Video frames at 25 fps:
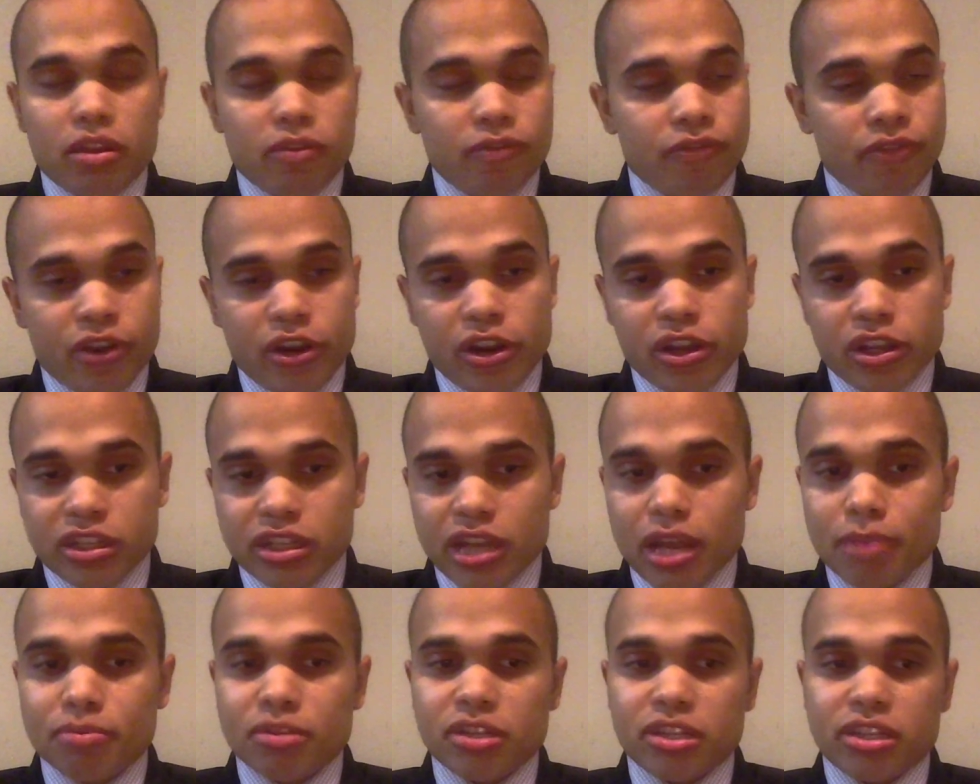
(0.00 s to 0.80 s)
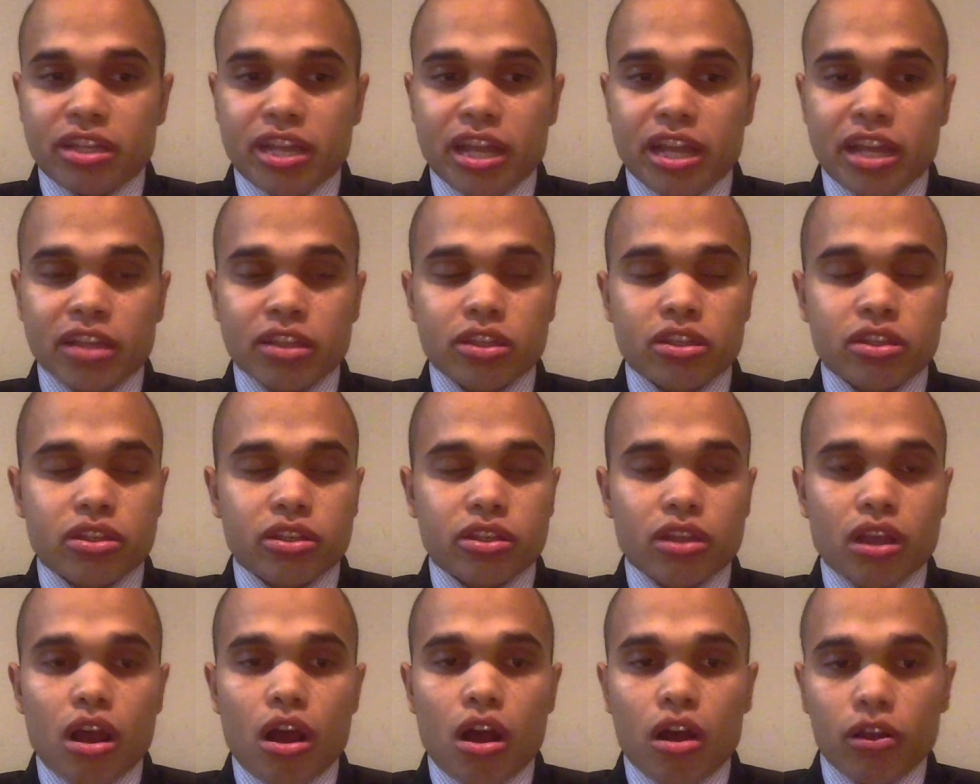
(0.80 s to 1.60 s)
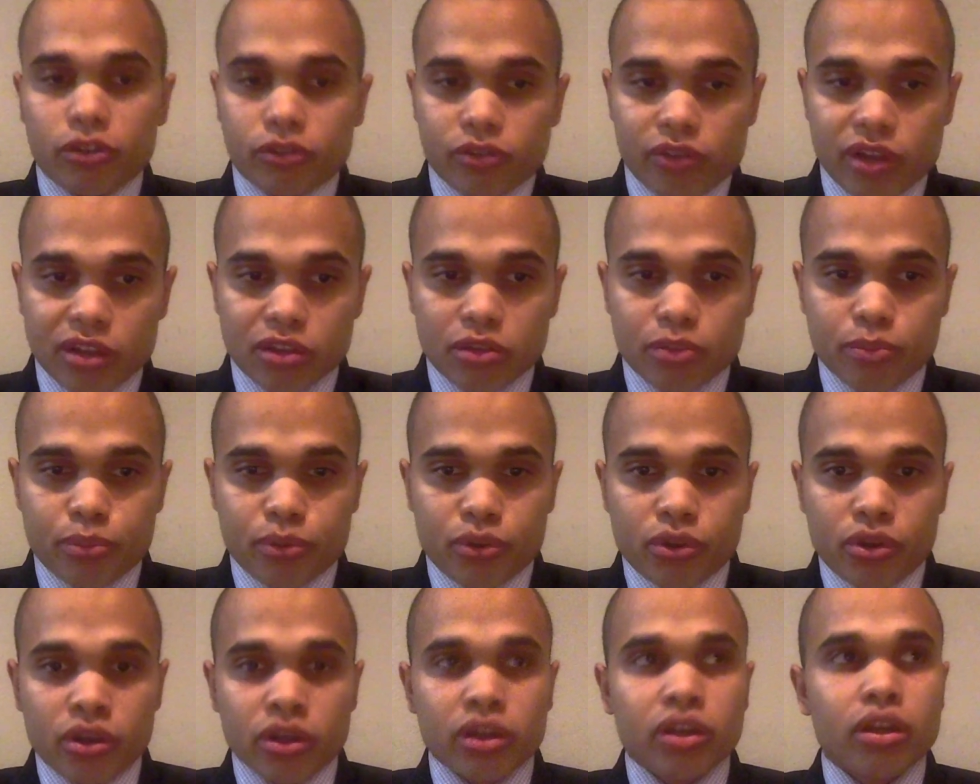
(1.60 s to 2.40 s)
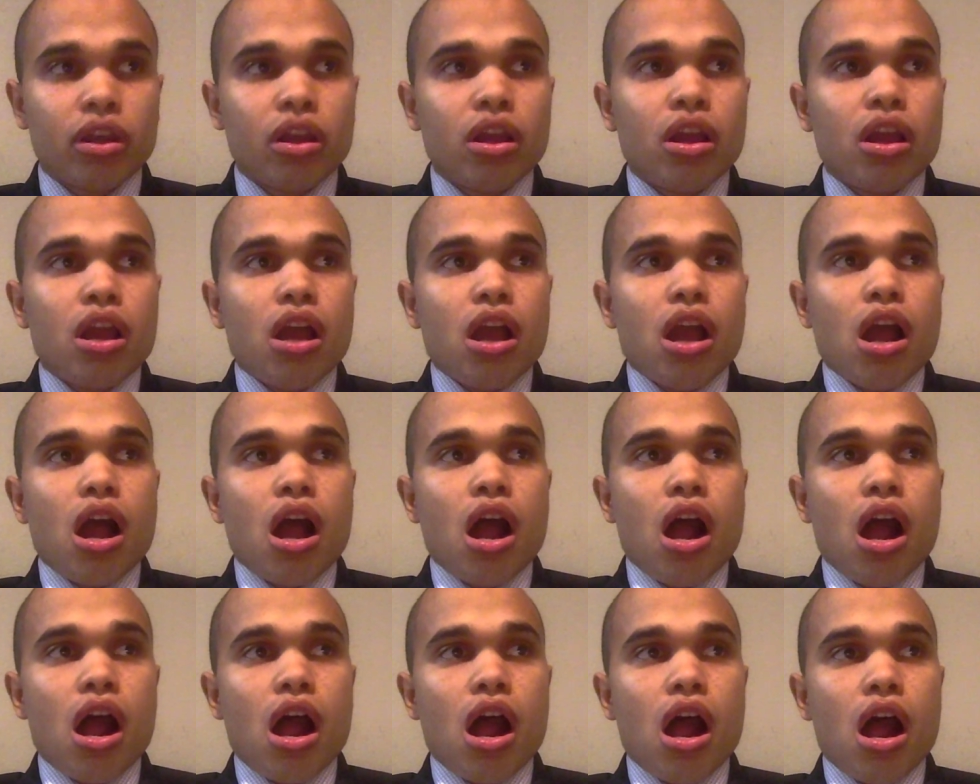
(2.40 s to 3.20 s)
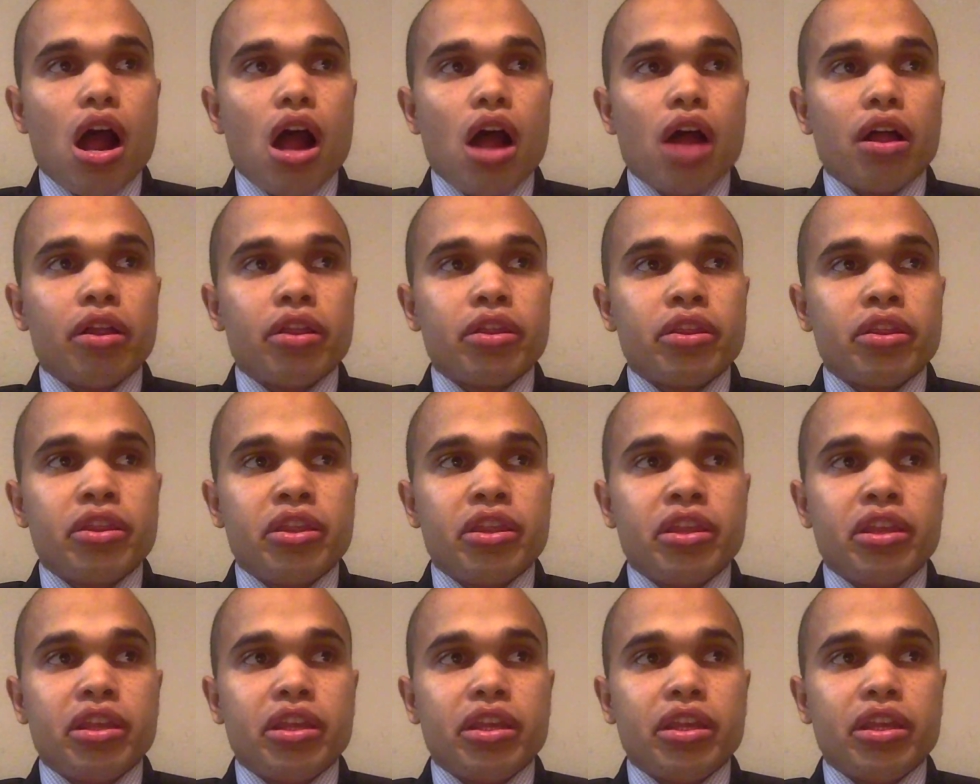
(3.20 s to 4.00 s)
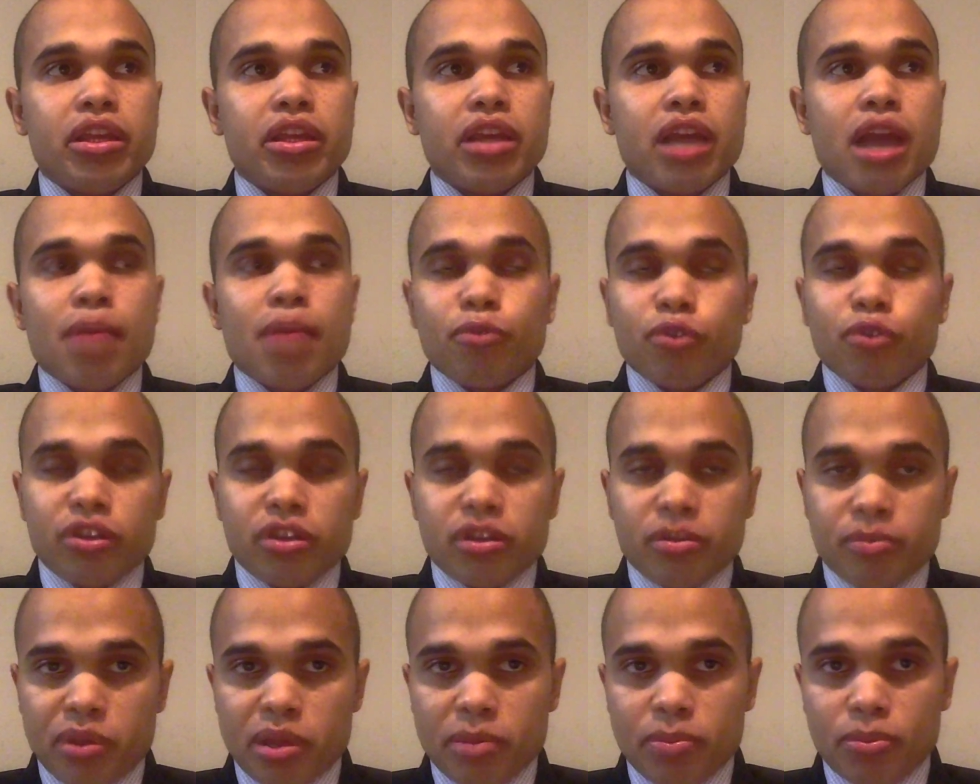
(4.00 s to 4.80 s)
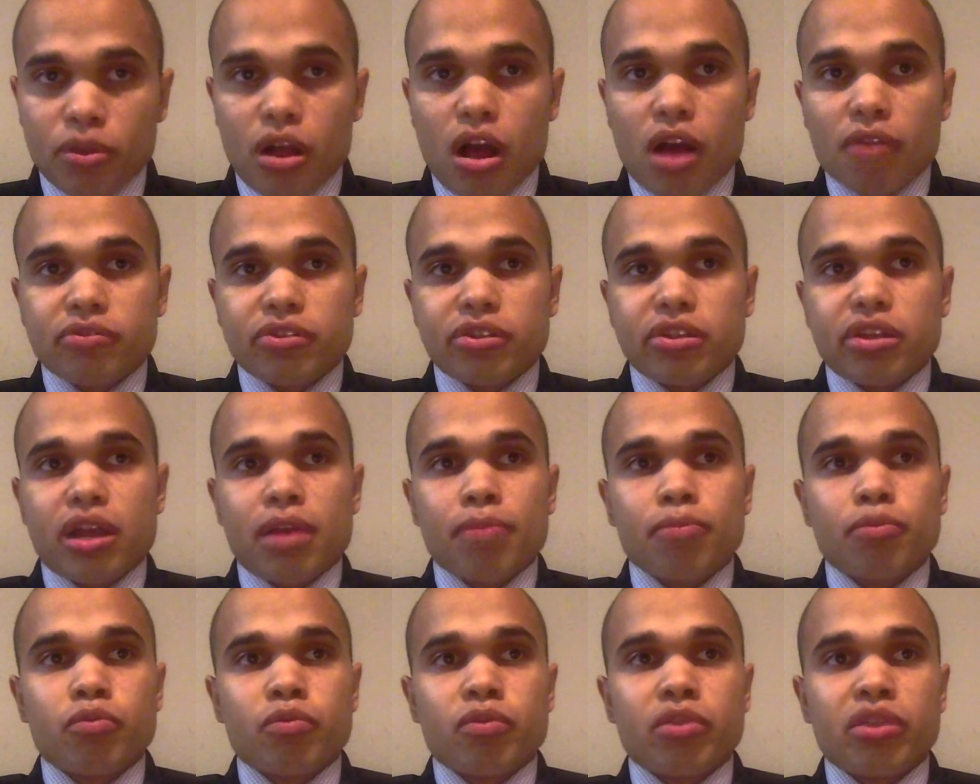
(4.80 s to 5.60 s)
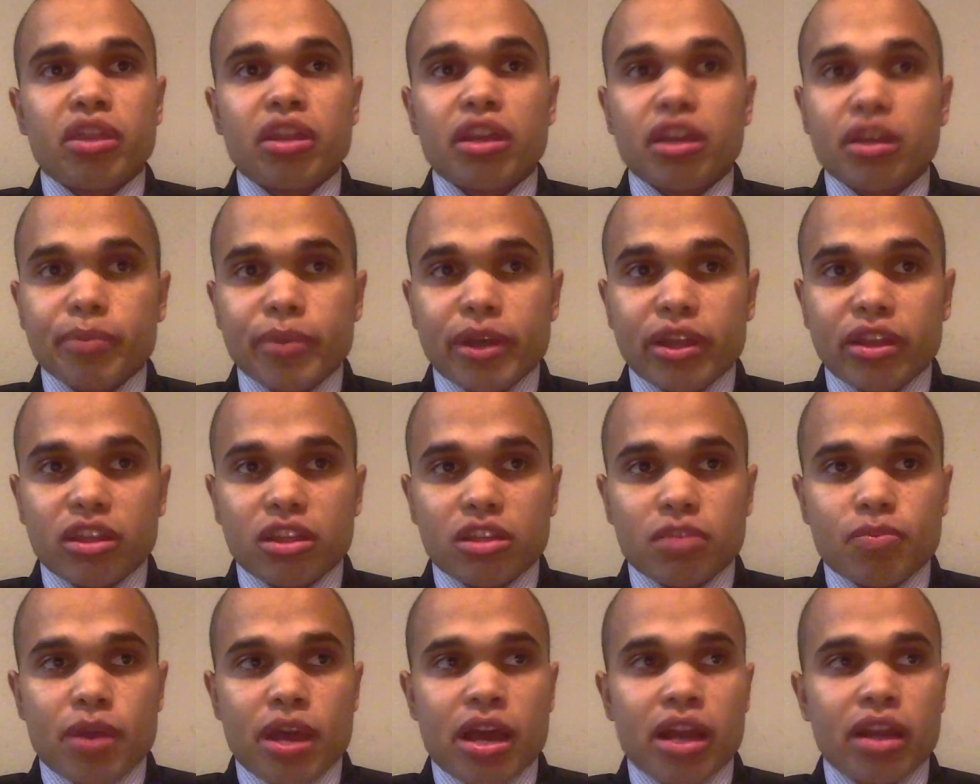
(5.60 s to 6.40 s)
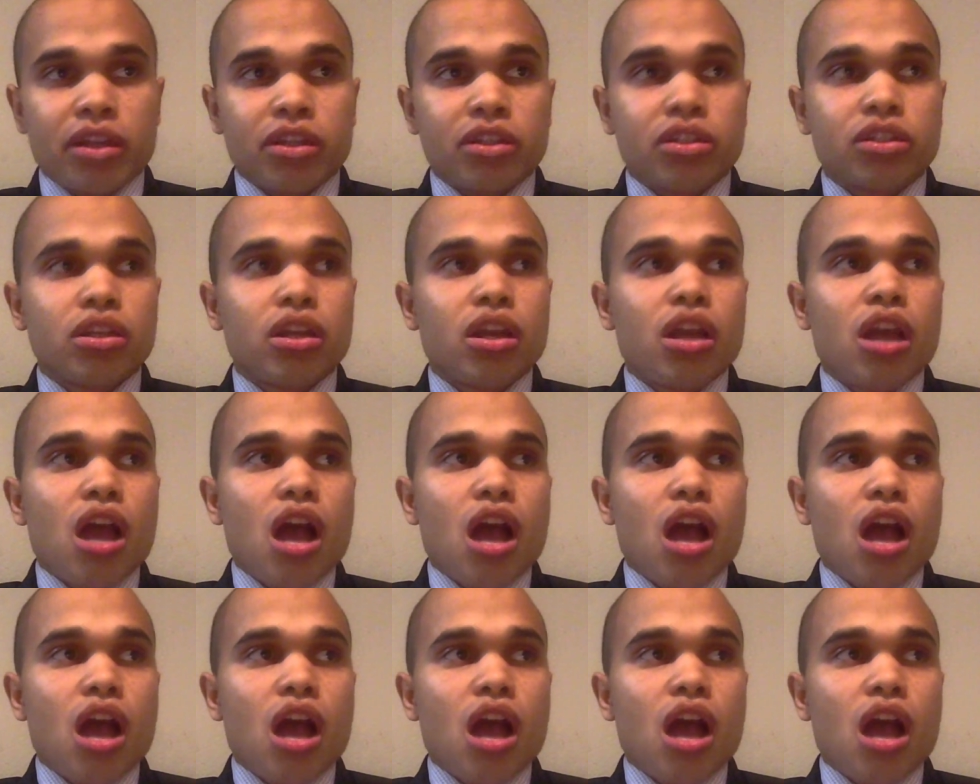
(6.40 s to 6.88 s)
various types of snakes all throughout the book. The Amerindian people, oftentimes when thinking about the Spanish,